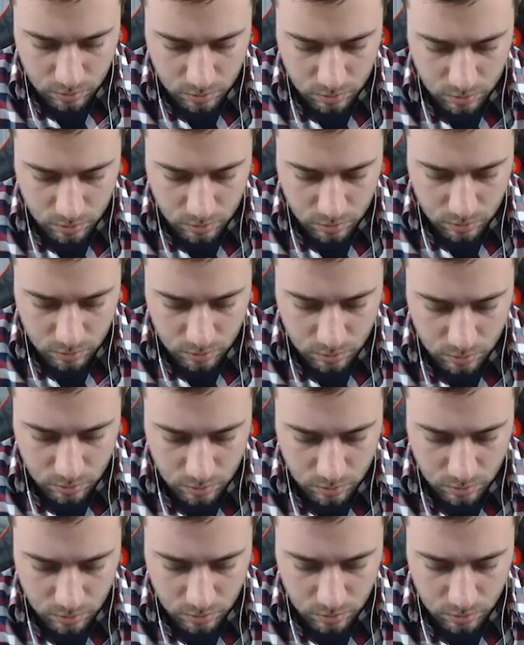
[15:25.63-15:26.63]

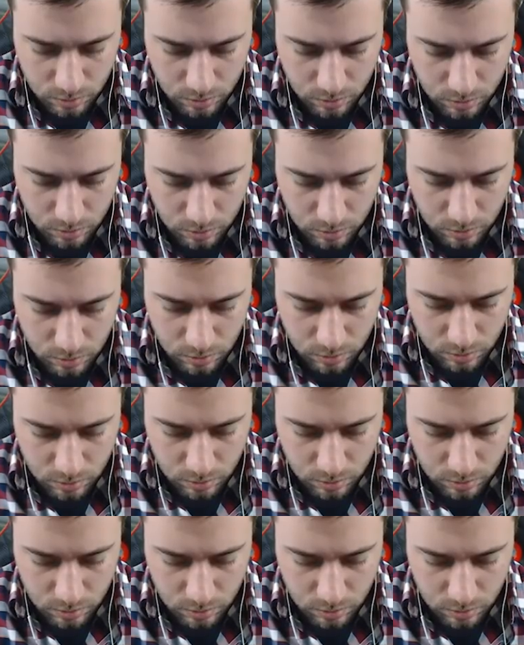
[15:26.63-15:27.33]
Nobody speaks.